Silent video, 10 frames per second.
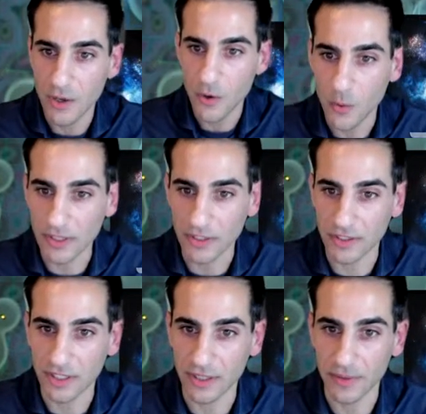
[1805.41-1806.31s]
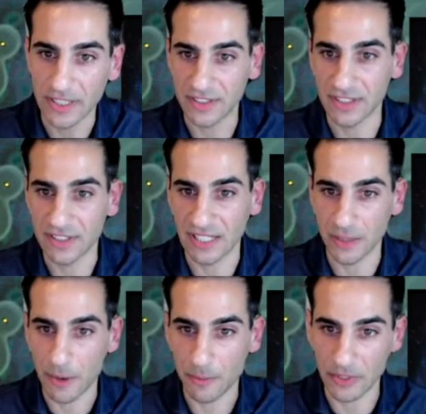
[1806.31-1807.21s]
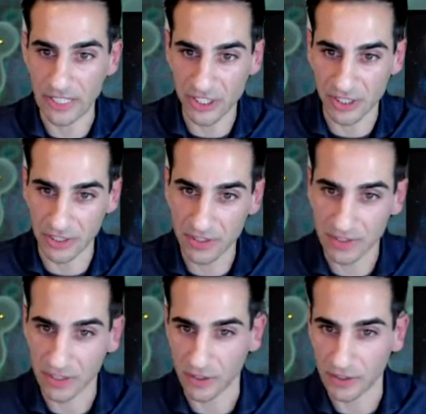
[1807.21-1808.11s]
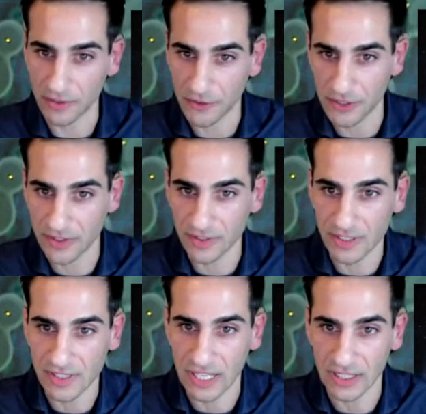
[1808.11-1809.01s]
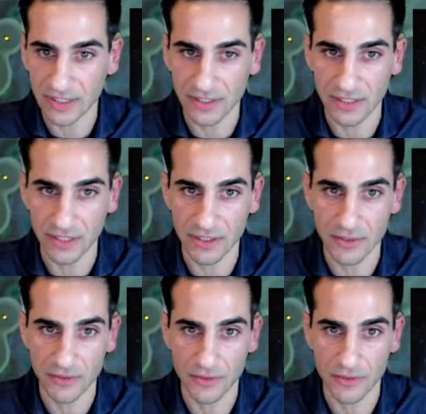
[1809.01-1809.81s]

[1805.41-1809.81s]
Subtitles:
whether it's the stellar populations that are different in these galaxies.